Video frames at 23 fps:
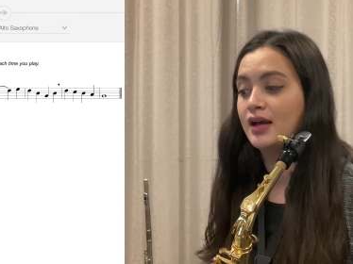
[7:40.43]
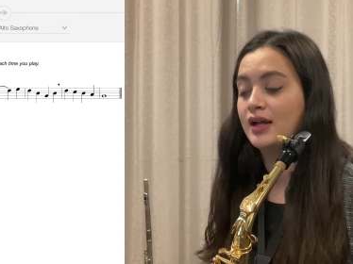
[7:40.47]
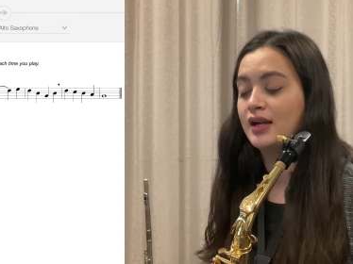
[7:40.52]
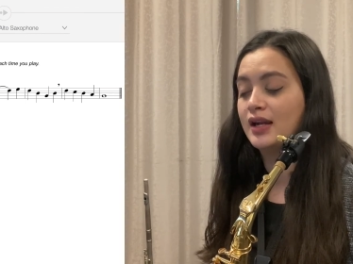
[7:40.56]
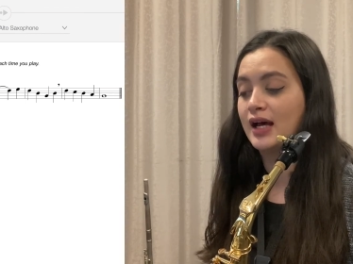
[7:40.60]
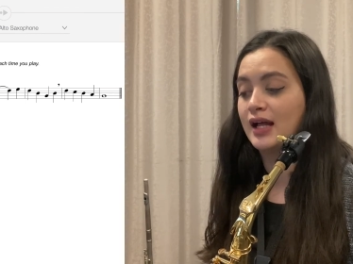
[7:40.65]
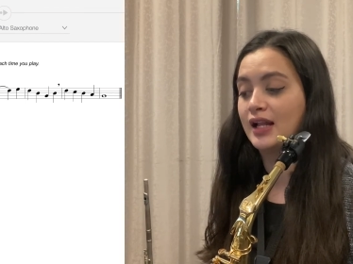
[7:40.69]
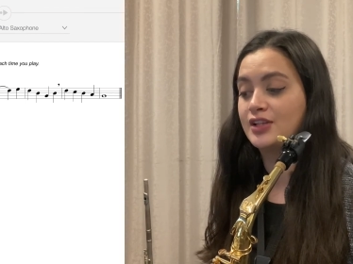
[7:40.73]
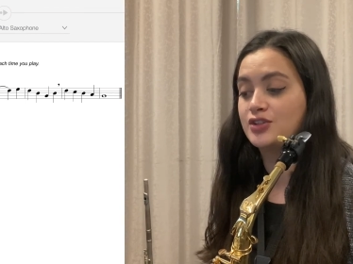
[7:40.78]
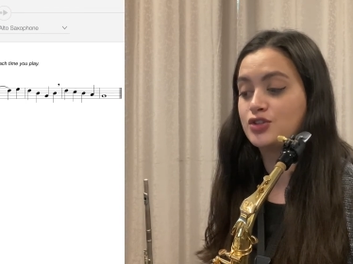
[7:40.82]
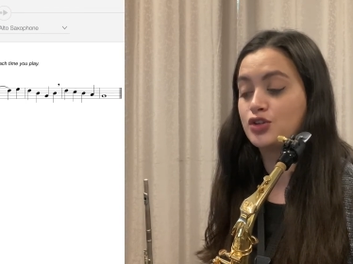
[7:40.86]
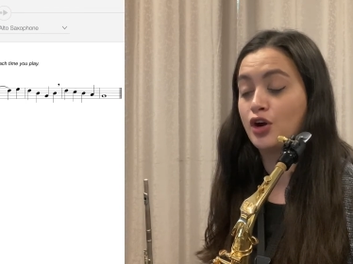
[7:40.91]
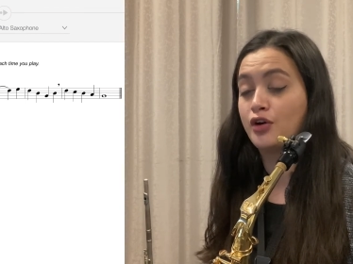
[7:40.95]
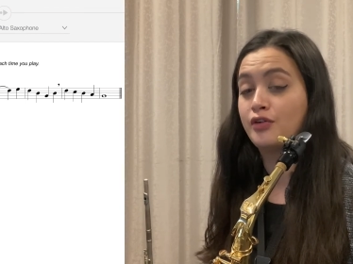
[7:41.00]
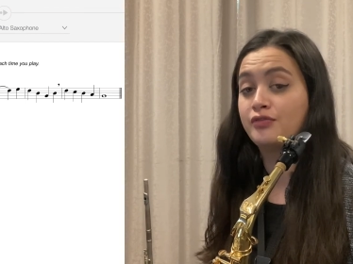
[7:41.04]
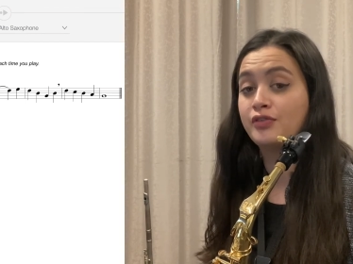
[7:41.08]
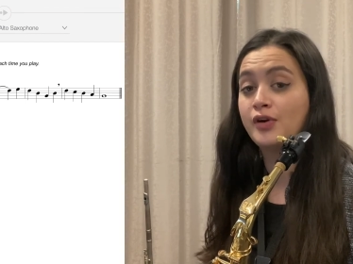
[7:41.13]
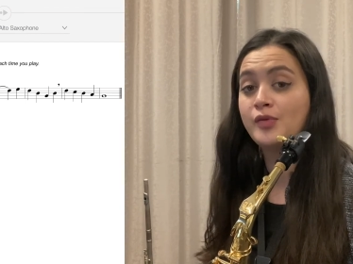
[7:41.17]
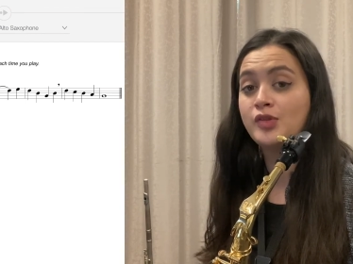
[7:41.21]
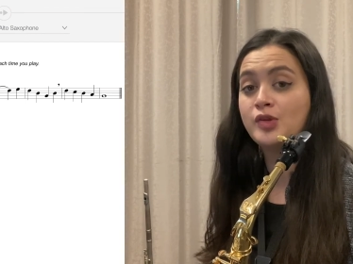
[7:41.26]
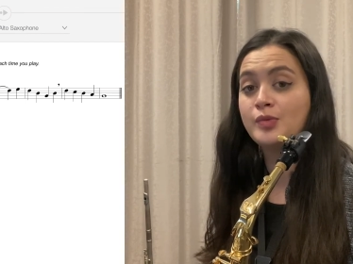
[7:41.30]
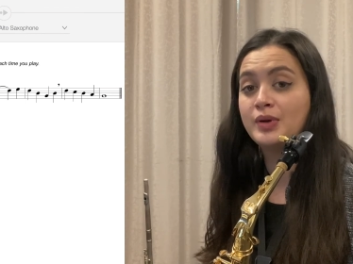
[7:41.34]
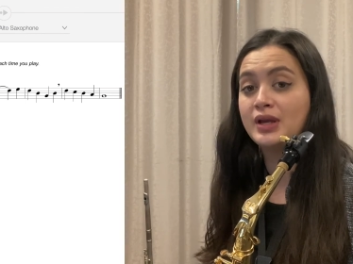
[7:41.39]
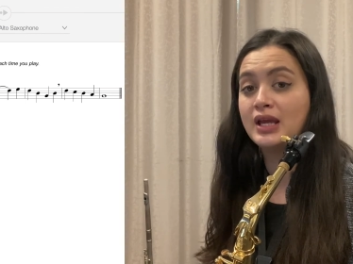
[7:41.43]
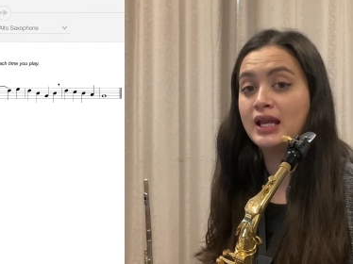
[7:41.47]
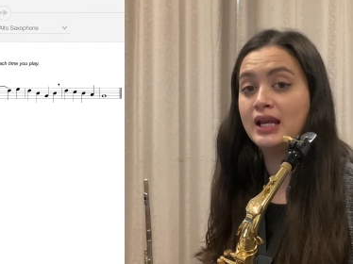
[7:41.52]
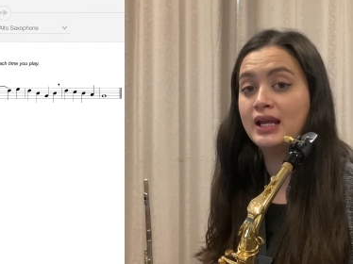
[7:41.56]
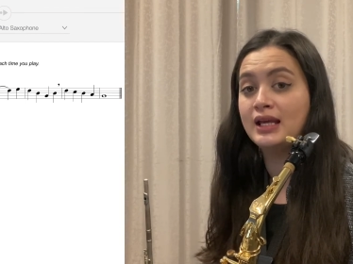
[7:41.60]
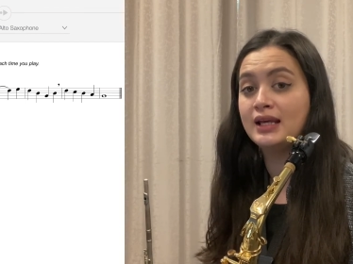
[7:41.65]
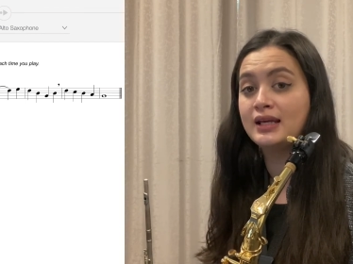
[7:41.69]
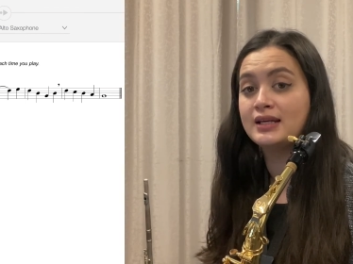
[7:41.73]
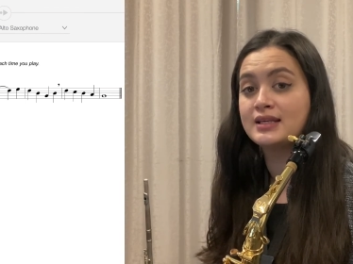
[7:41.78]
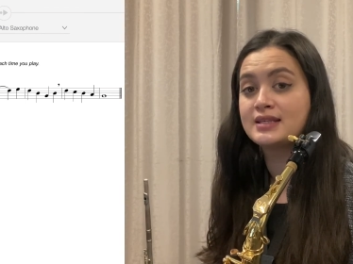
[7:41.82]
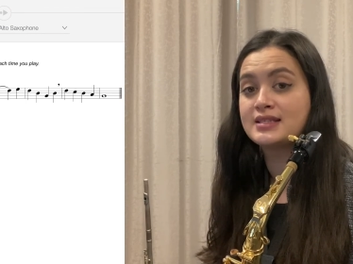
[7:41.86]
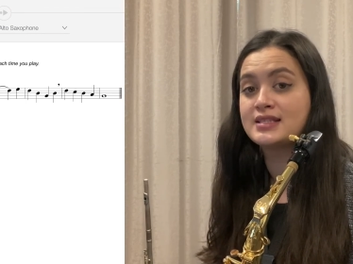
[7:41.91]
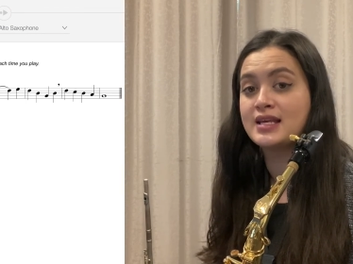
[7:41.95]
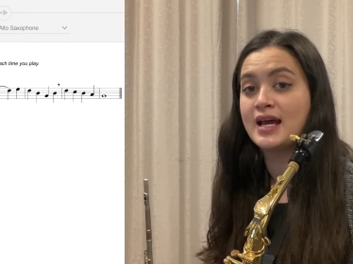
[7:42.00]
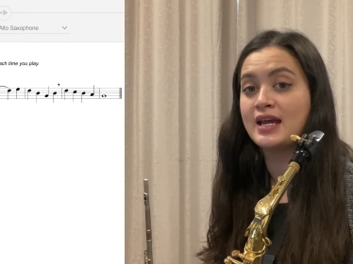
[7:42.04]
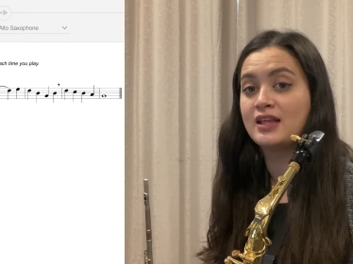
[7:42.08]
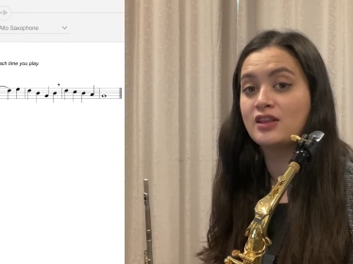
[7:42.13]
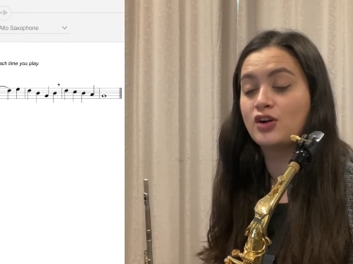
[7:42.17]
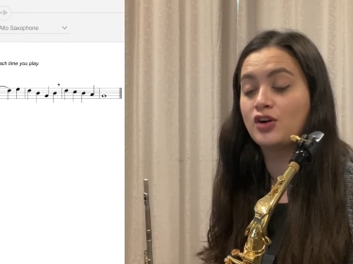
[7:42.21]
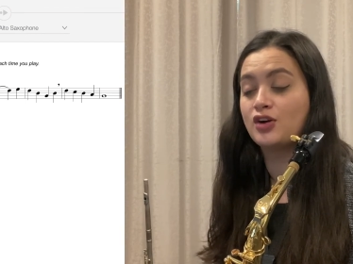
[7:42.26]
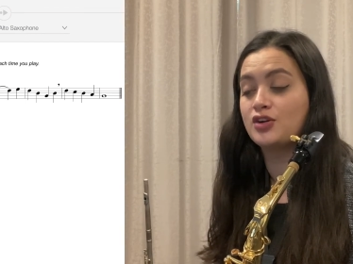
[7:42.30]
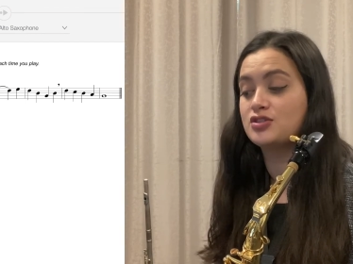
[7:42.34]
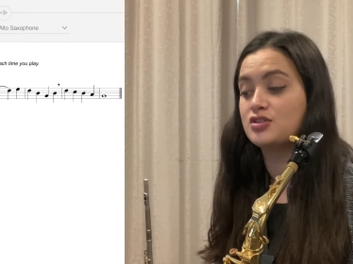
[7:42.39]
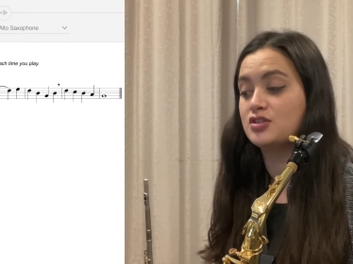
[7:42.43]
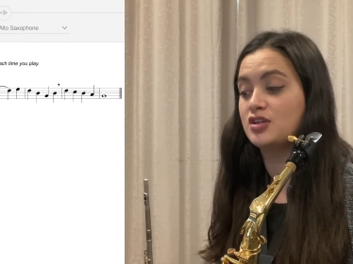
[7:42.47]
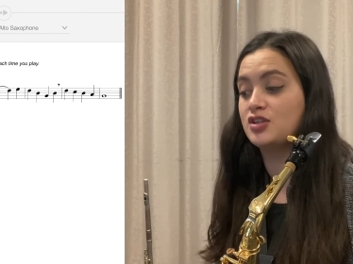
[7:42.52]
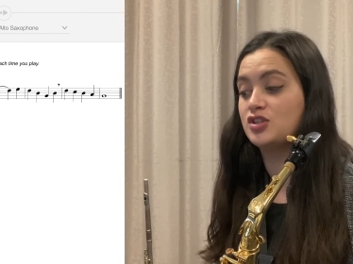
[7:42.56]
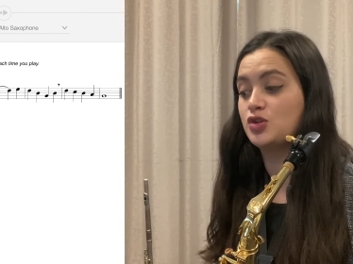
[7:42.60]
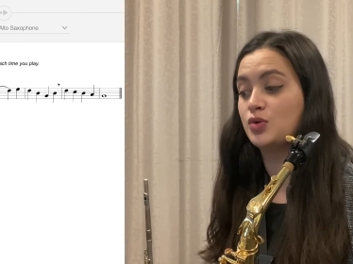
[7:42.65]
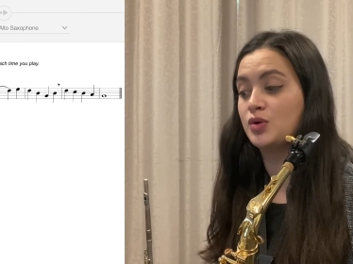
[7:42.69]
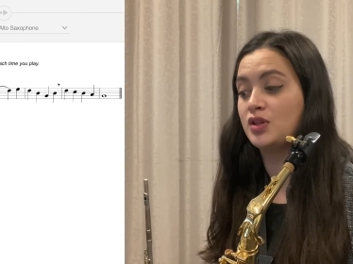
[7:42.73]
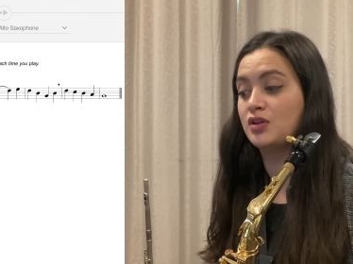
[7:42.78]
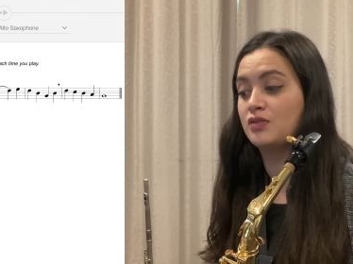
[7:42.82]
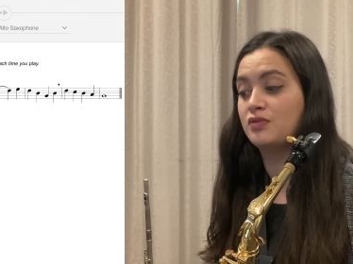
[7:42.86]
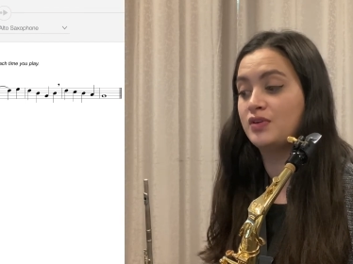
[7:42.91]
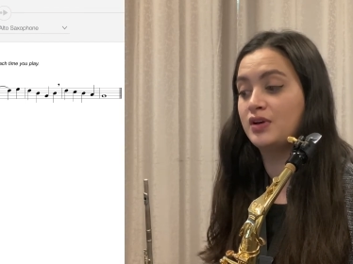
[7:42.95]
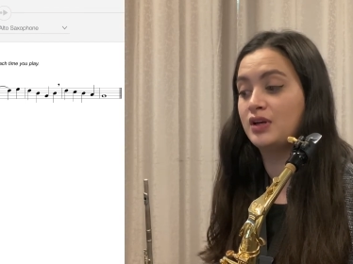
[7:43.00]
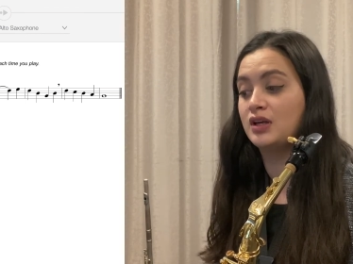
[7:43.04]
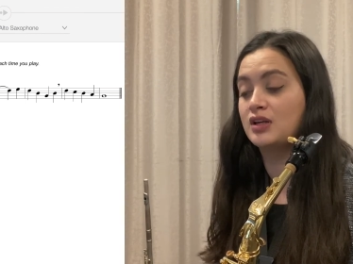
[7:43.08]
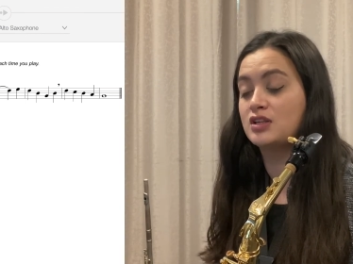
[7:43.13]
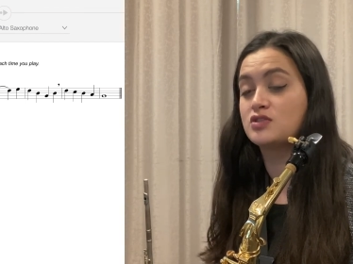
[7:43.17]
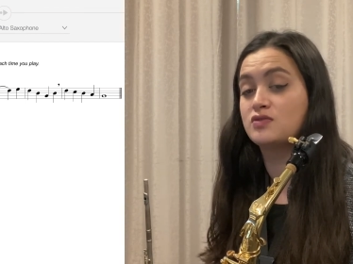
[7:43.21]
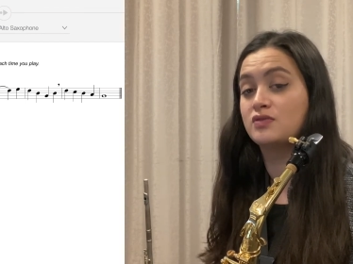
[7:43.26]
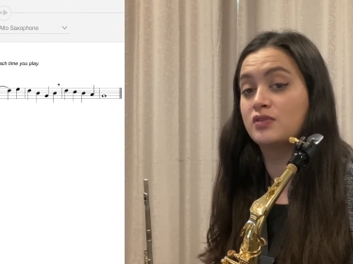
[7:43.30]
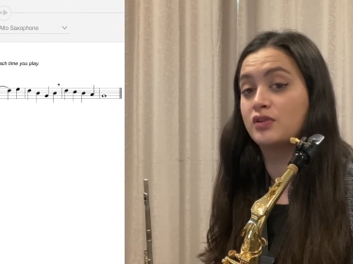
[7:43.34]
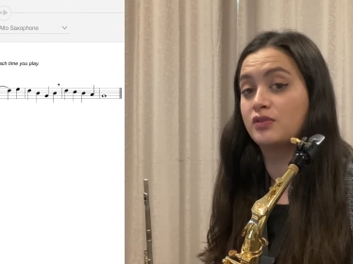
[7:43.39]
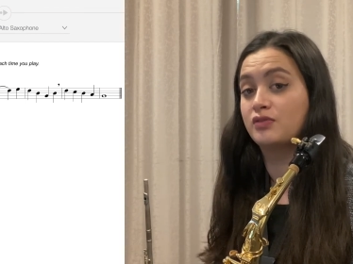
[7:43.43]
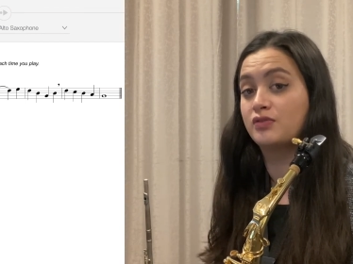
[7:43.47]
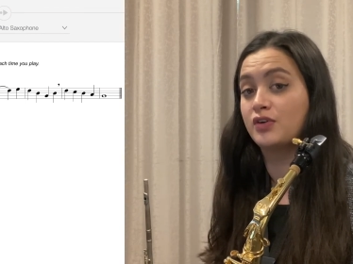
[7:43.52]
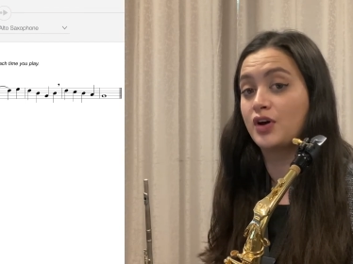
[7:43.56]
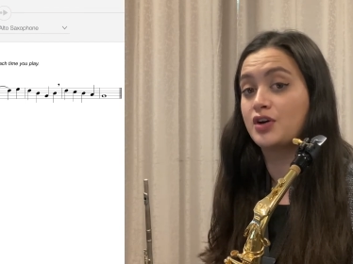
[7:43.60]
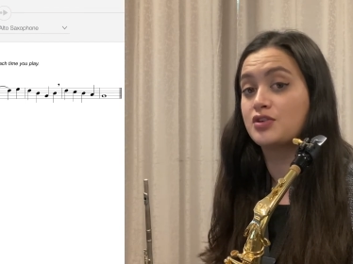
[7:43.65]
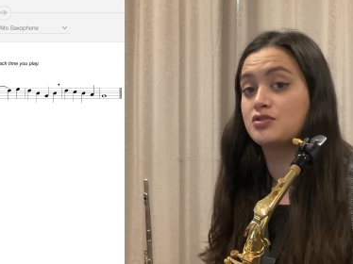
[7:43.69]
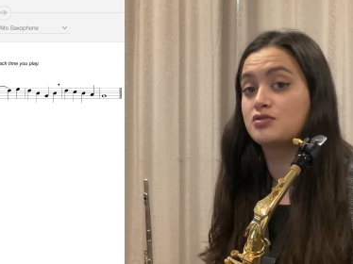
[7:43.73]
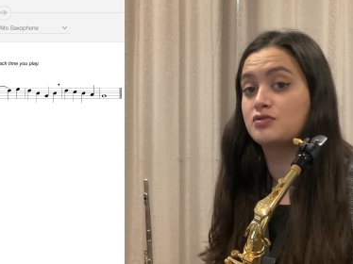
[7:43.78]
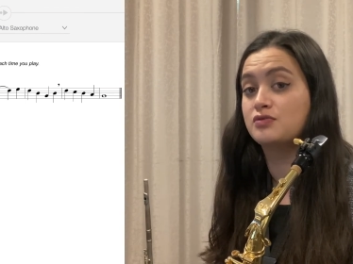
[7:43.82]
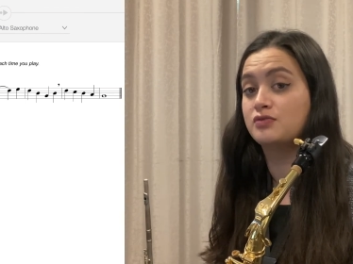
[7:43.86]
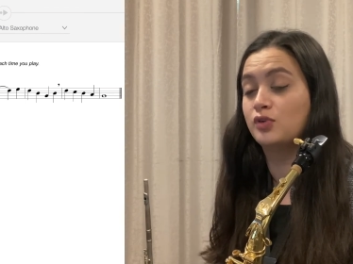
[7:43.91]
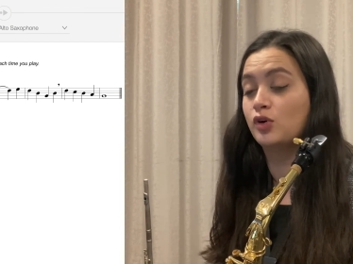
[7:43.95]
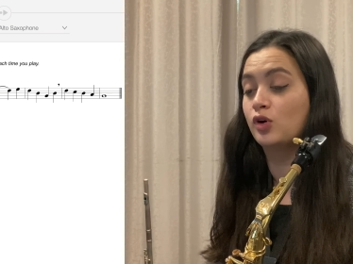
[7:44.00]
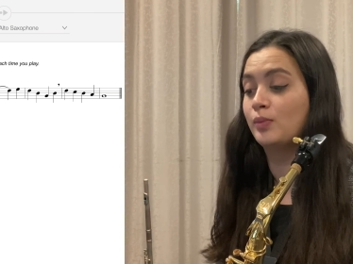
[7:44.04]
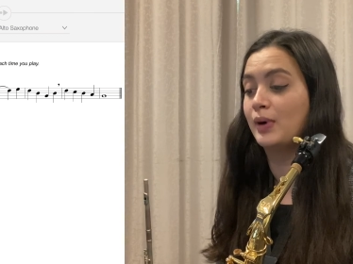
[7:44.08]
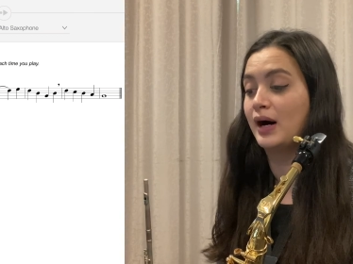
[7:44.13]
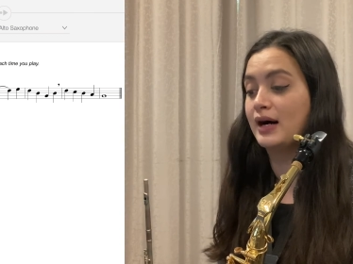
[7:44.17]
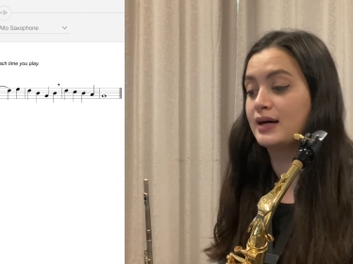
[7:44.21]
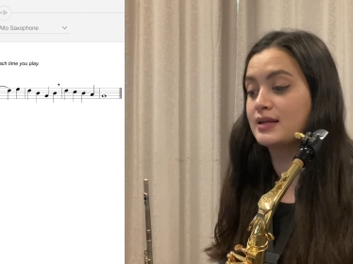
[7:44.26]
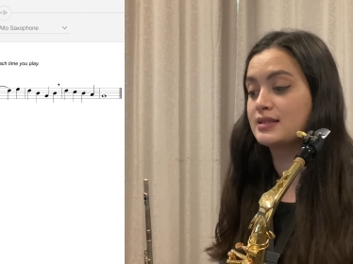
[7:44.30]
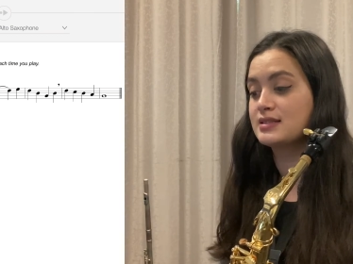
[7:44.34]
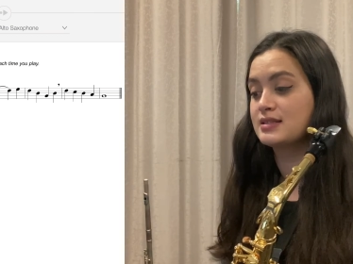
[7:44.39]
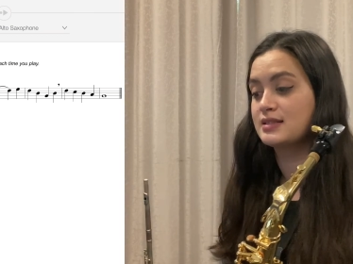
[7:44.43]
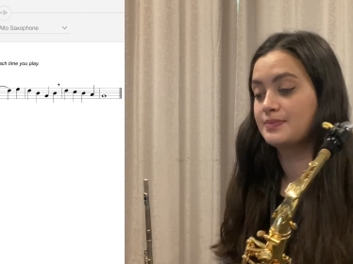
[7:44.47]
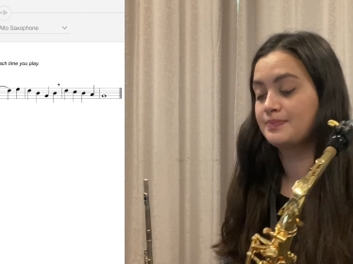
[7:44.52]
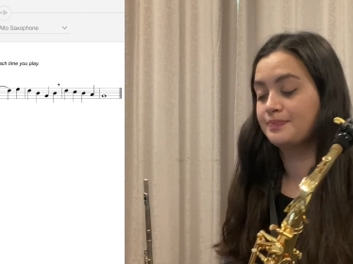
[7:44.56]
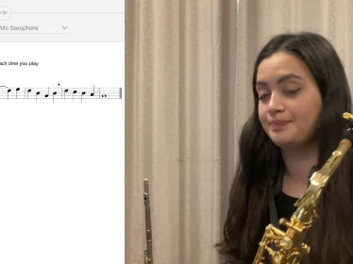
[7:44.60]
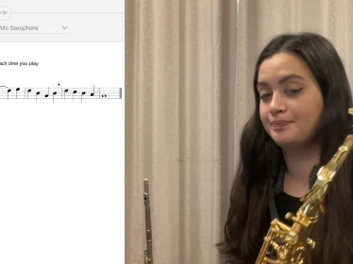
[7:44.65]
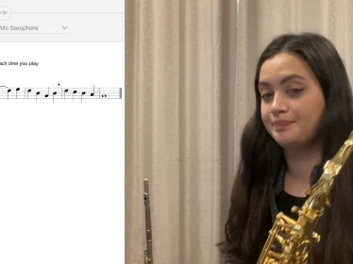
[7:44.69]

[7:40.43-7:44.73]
Now let's go from the beginning, saying the notes and doing the fingers for the first 4 bars.